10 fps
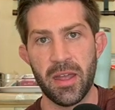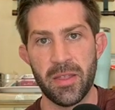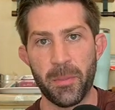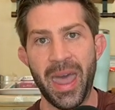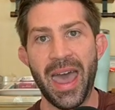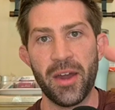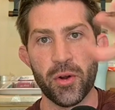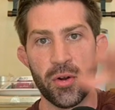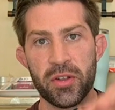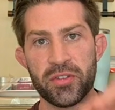and the
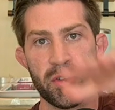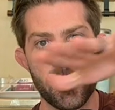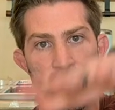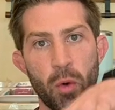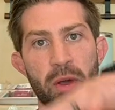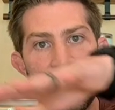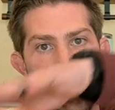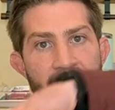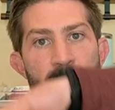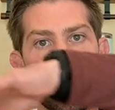pattern is going
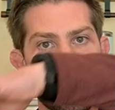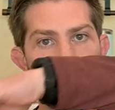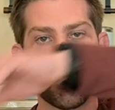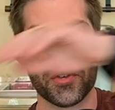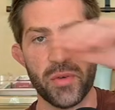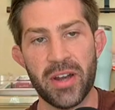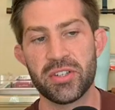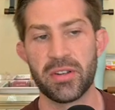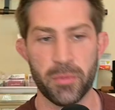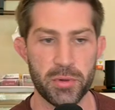down in a certain
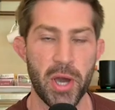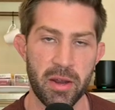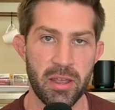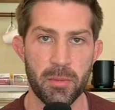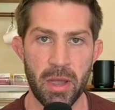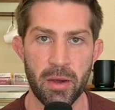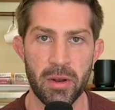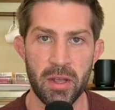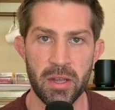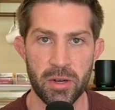direction, if we're talking about,
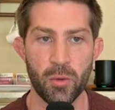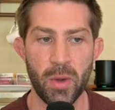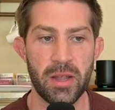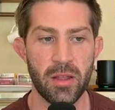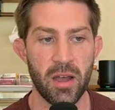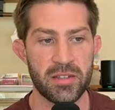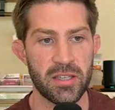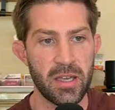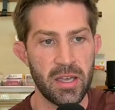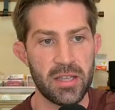you know, weight loss,
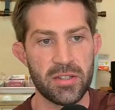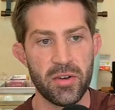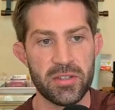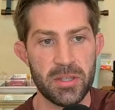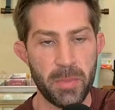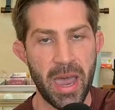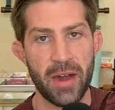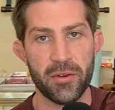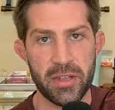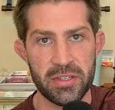as long as the
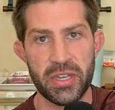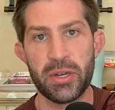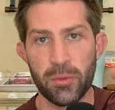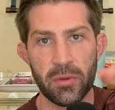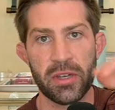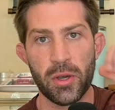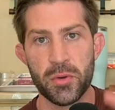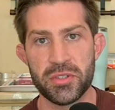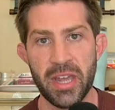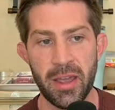pattern continually
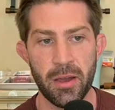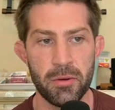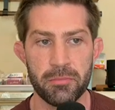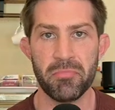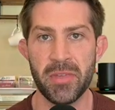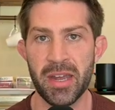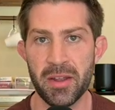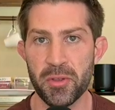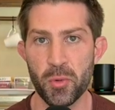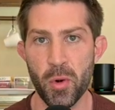goes down, you got
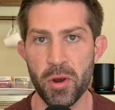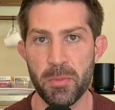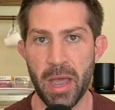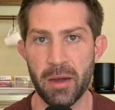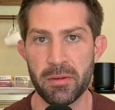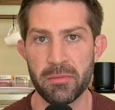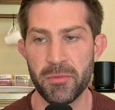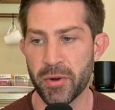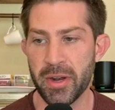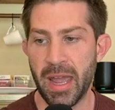nothing to worry about.
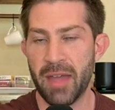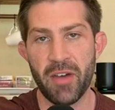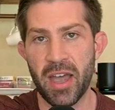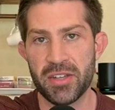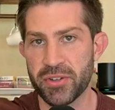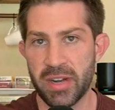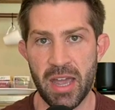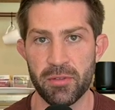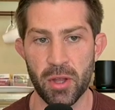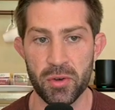You're going to have highs, you're going to
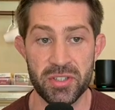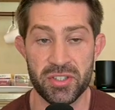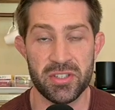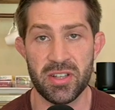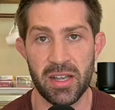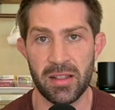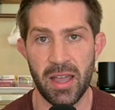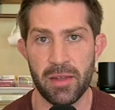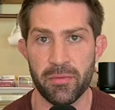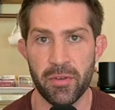have lows. It's just like
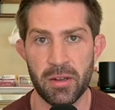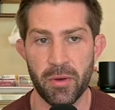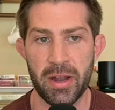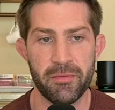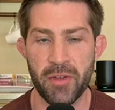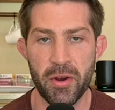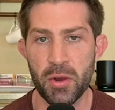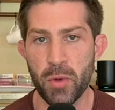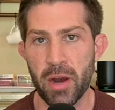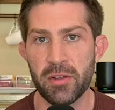life, right? Very
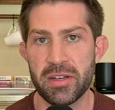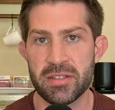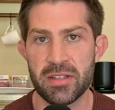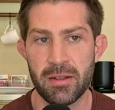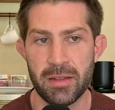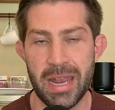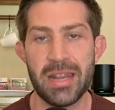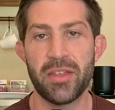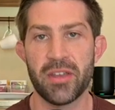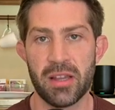rarely does
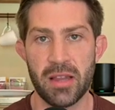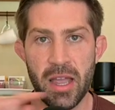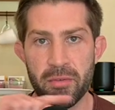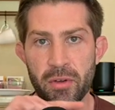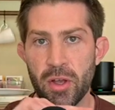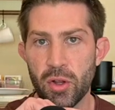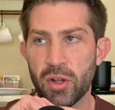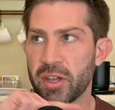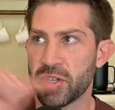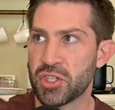anything in life look
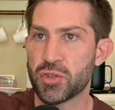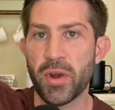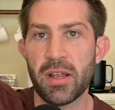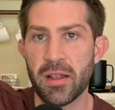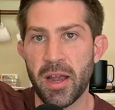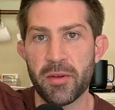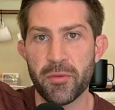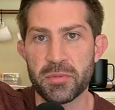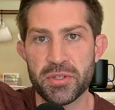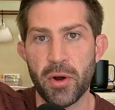like a straight line
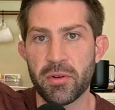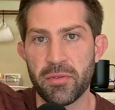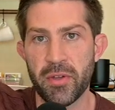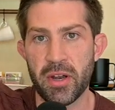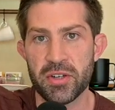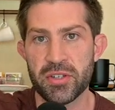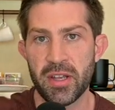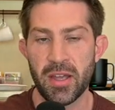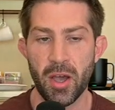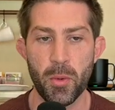from start to finish.
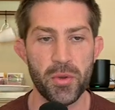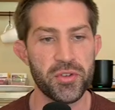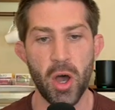Almost